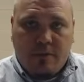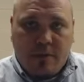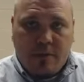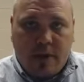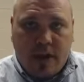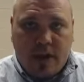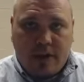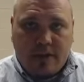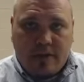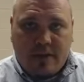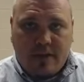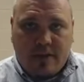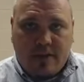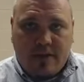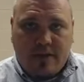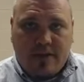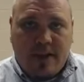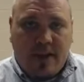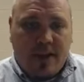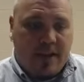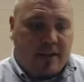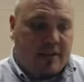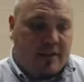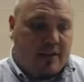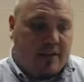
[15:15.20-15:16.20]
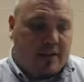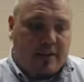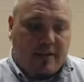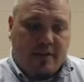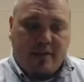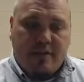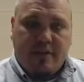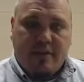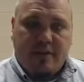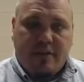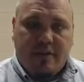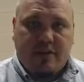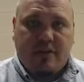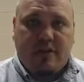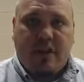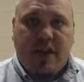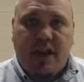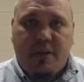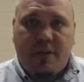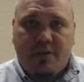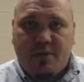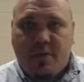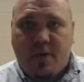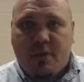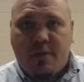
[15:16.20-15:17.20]
as I said, the
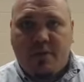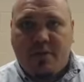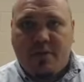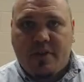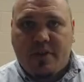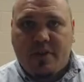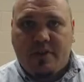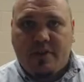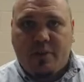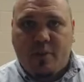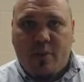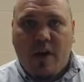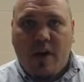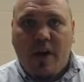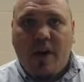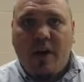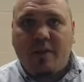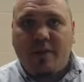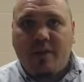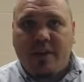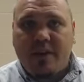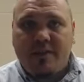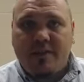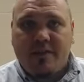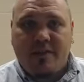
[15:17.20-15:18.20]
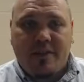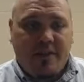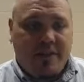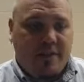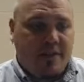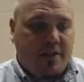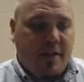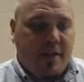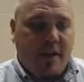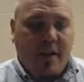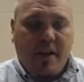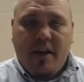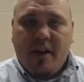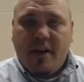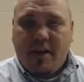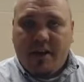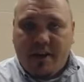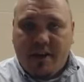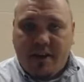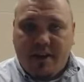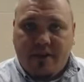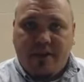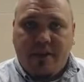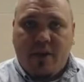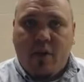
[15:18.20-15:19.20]
slaves represent the prophets,
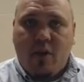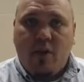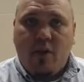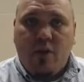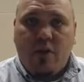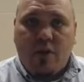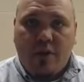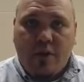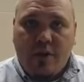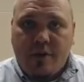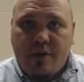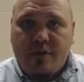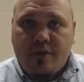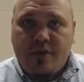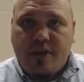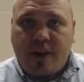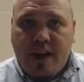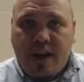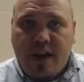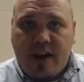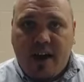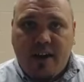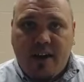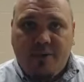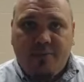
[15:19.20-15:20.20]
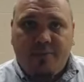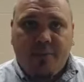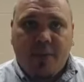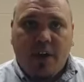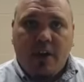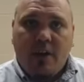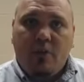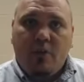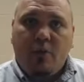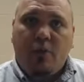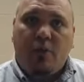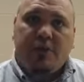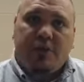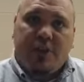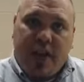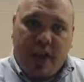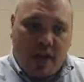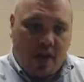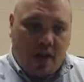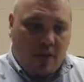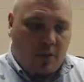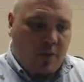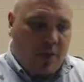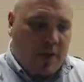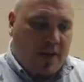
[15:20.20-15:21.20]
and the owner is God. Well,
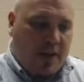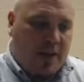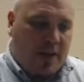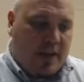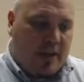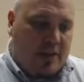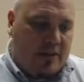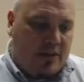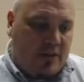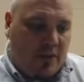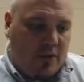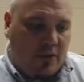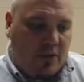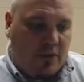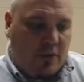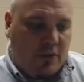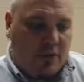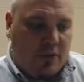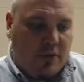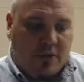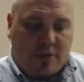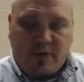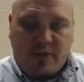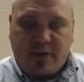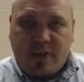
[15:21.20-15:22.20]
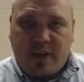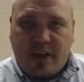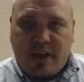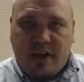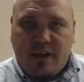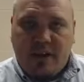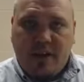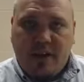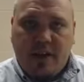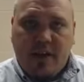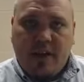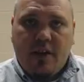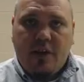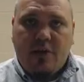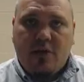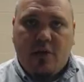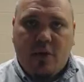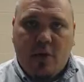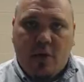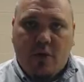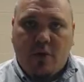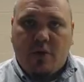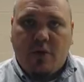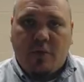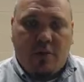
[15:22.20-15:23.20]
now we get into the son.
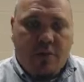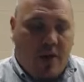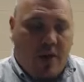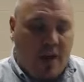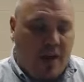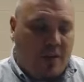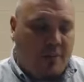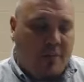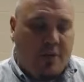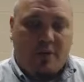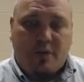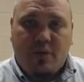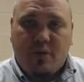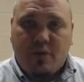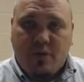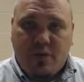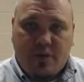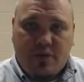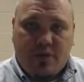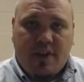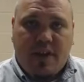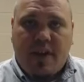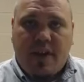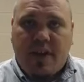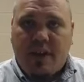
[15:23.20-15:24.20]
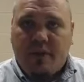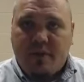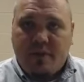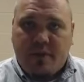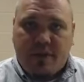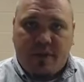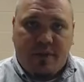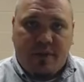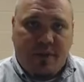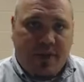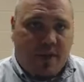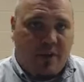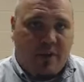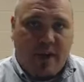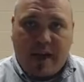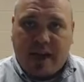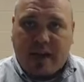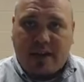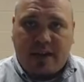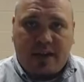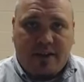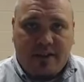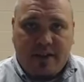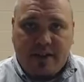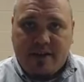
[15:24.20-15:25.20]
So the prophets or the slaves, they're not
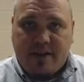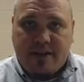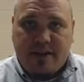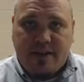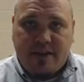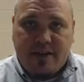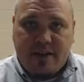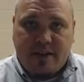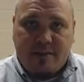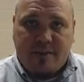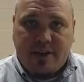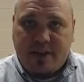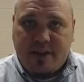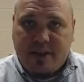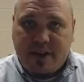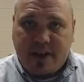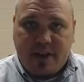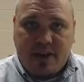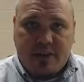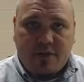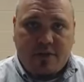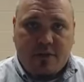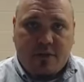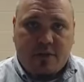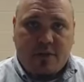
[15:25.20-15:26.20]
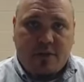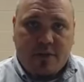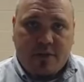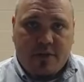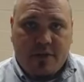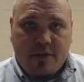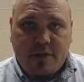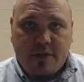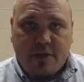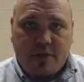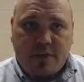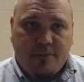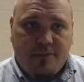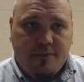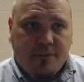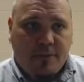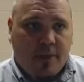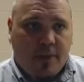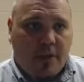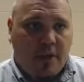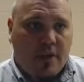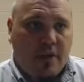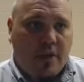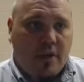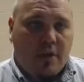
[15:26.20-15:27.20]
going to listen to them. The tenants don't listen to them.
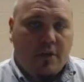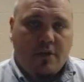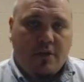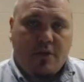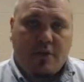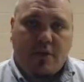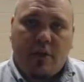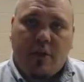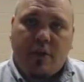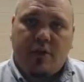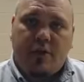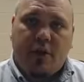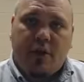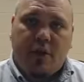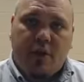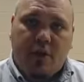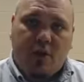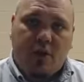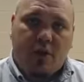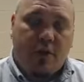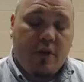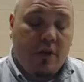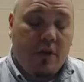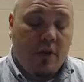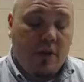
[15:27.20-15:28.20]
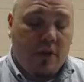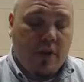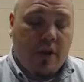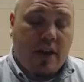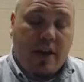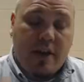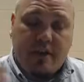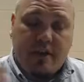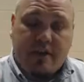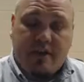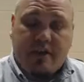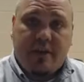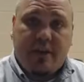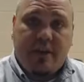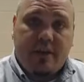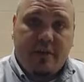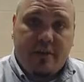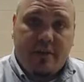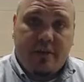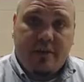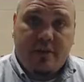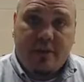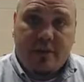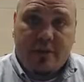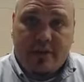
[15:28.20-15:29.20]
So the owner, God,
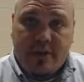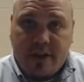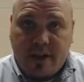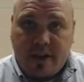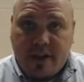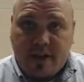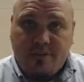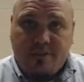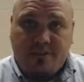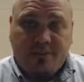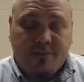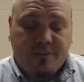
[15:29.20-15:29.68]
sends the son.